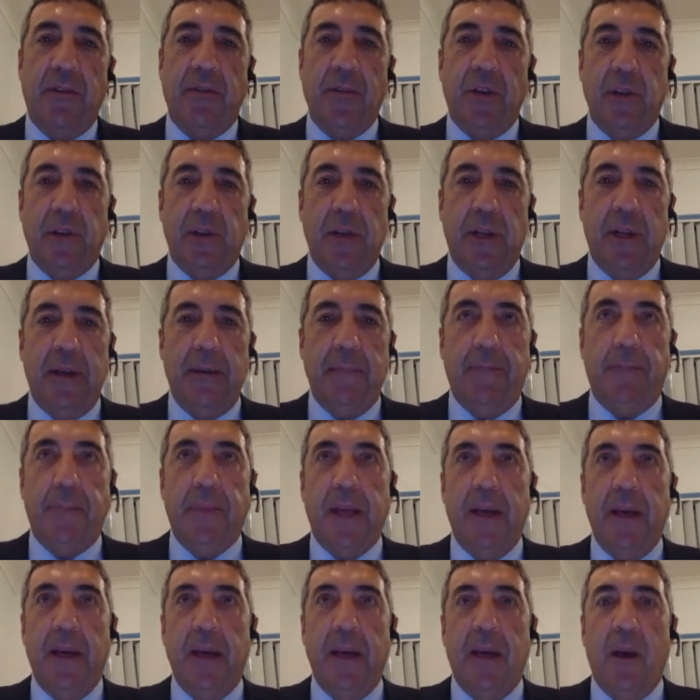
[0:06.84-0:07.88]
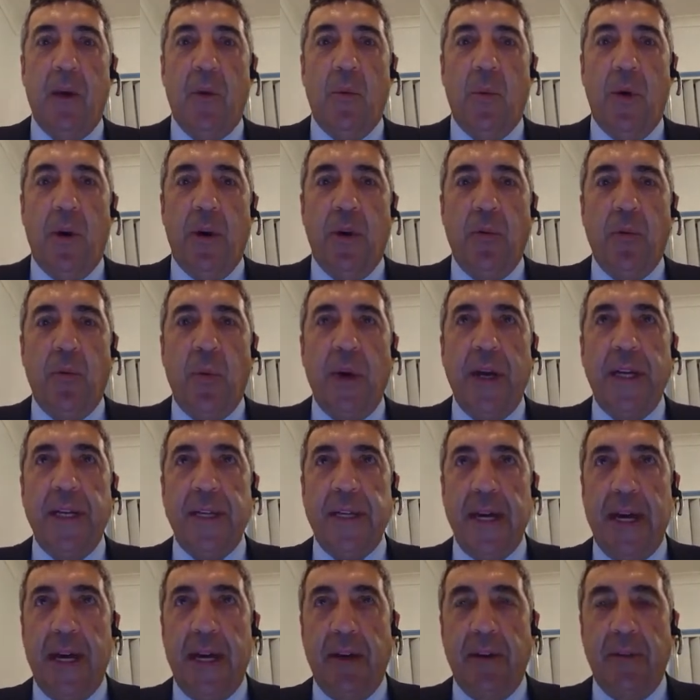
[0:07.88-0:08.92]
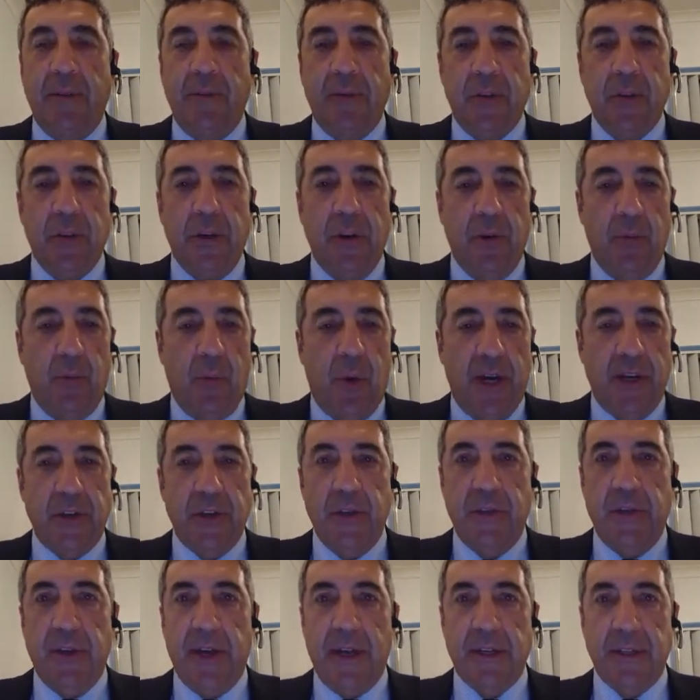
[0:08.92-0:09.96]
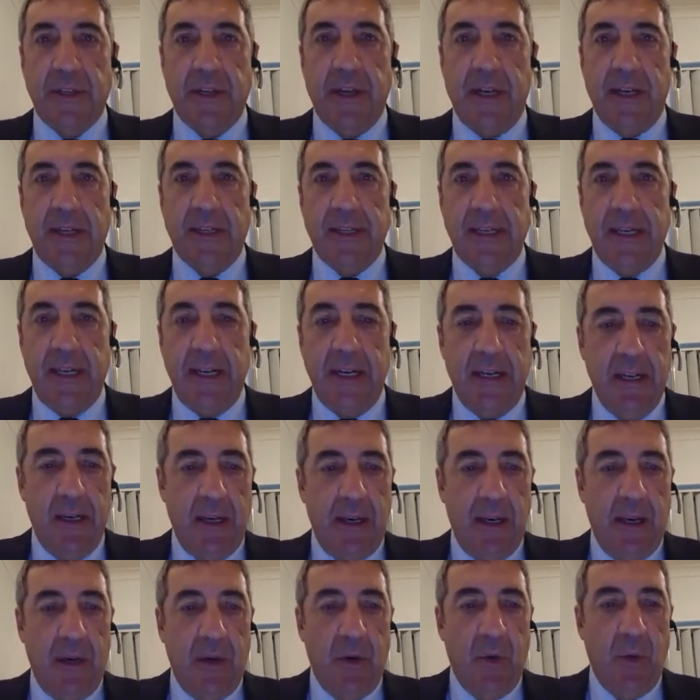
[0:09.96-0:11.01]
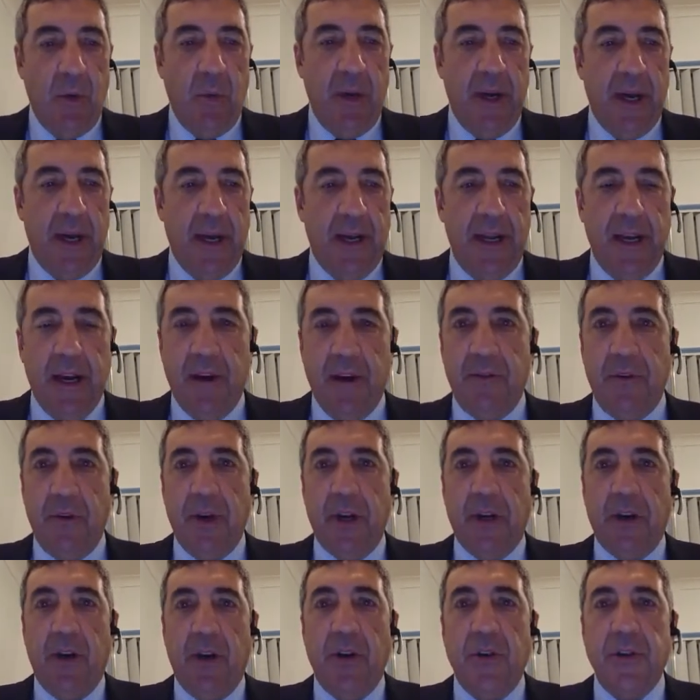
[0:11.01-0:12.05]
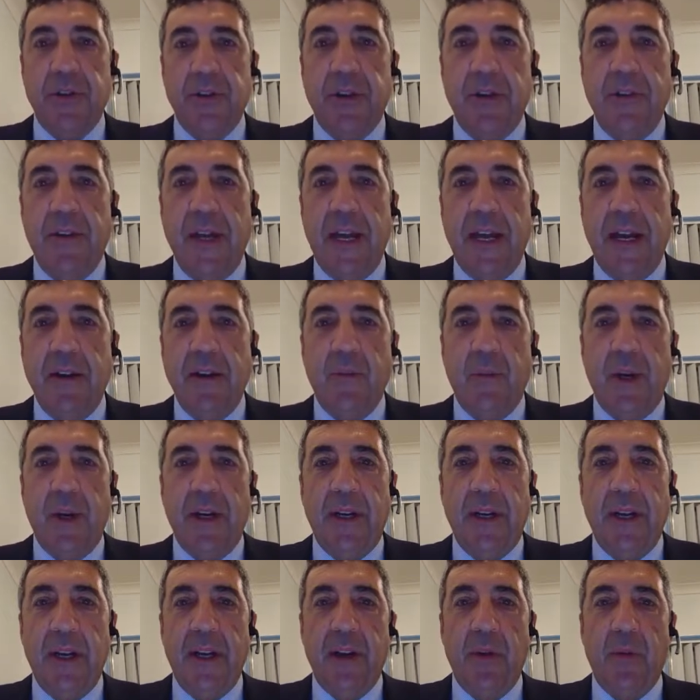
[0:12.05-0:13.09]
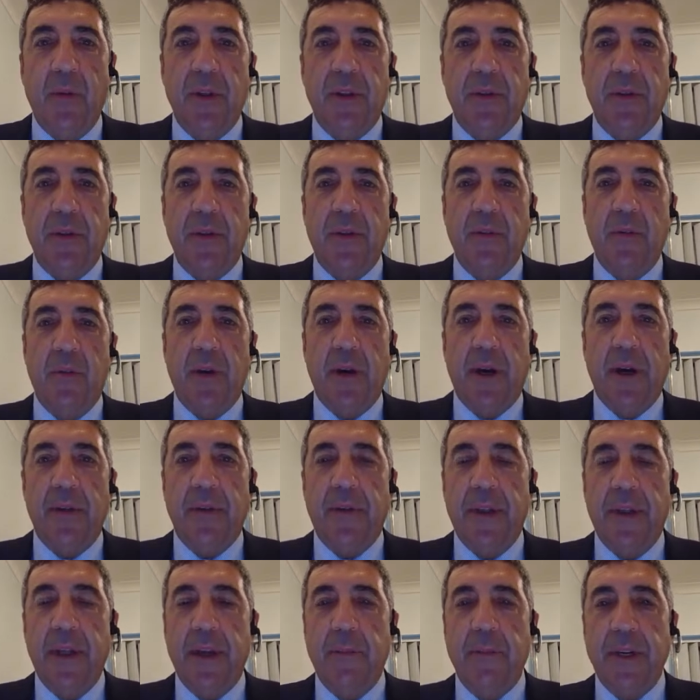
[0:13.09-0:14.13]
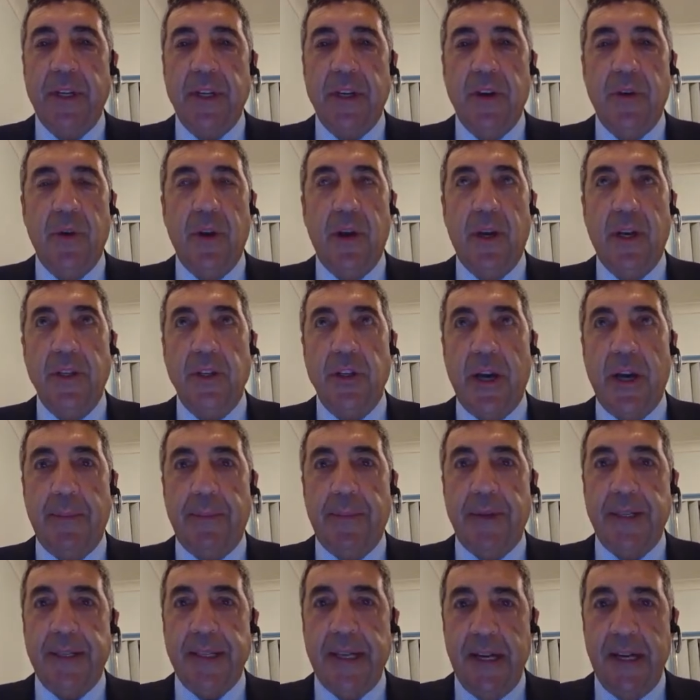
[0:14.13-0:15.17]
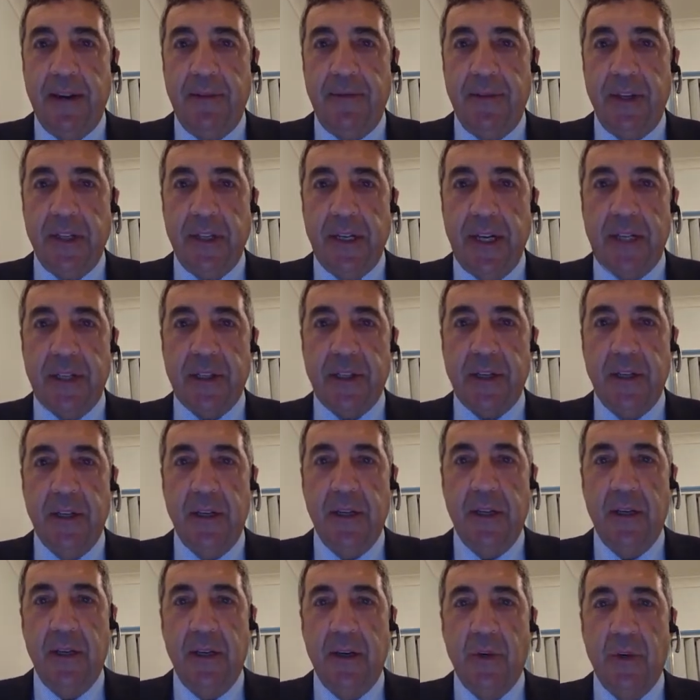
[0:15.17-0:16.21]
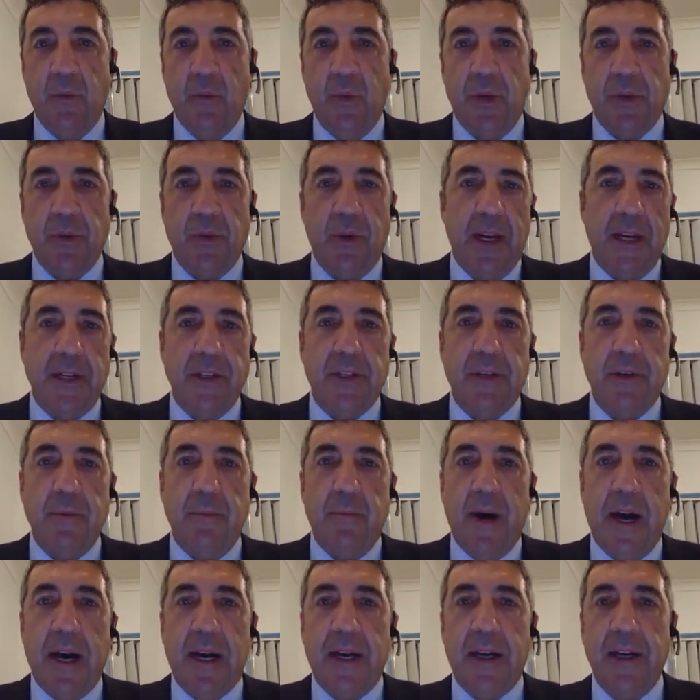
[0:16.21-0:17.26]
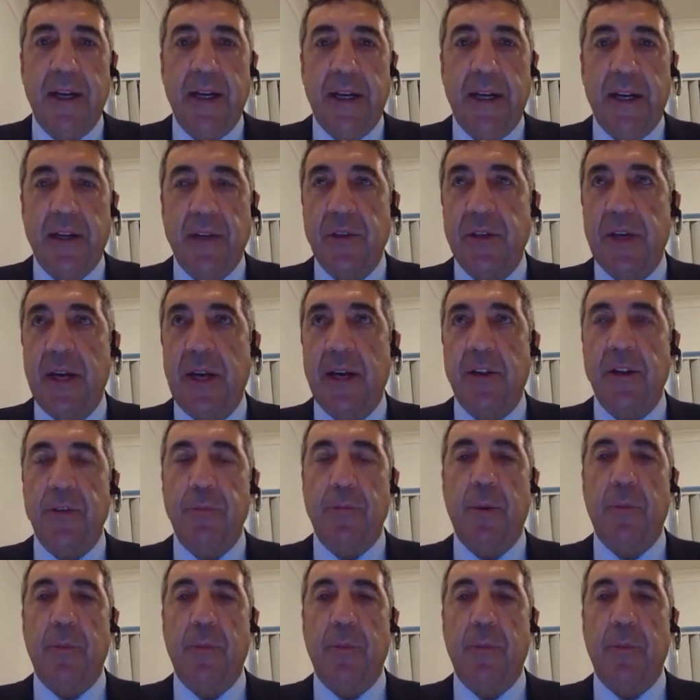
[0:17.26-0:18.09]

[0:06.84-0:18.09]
University. We're in Week 10, Term 1, 2018. We are now very close to the end. We're dealing with the material in Chapter 10 of your text, which relates to marketing and sales.